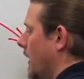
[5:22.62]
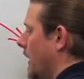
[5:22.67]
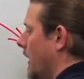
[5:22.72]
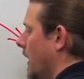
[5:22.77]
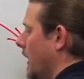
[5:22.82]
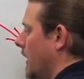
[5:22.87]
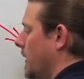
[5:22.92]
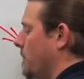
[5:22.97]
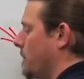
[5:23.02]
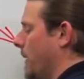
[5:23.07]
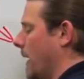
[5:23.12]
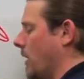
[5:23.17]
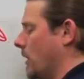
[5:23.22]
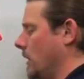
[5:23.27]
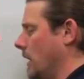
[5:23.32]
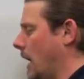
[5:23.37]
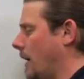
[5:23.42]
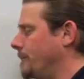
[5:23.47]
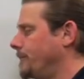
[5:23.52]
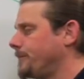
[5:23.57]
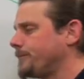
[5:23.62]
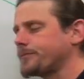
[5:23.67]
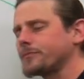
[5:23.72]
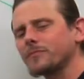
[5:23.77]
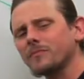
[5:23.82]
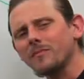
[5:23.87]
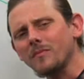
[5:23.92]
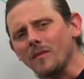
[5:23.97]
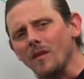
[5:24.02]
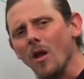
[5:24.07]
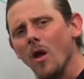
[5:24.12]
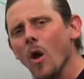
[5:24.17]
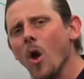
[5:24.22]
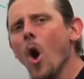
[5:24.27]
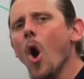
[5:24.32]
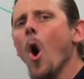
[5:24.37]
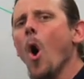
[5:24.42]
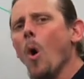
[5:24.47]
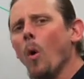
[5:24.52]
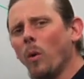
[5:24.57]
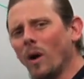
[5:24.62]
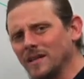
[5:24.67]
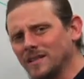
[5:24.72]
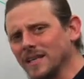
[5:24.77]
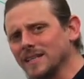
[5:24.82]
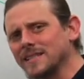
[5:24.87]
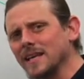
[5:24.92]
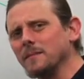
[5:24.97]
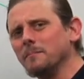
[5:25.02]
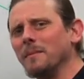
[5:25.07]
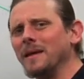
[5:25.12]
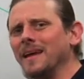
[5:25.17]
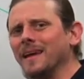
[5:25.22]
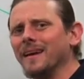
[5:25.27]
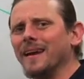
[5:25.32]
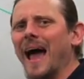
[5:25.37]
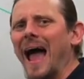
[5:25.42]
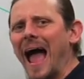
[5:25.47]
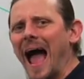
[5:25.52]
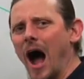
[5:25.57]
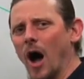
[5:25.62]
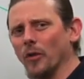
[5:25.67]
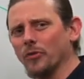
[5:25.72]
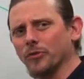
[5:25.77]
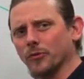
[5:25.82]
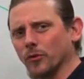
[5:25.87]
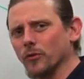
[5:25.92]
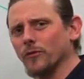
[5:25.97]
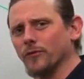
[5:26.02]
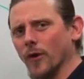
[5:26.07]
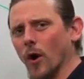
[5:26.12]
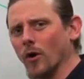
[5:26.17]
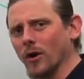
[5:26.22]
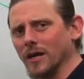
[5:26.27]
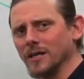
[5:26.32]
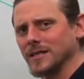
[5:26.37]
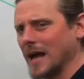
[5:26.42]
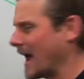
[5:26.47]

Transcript: In parallel. What does it mean out through focus?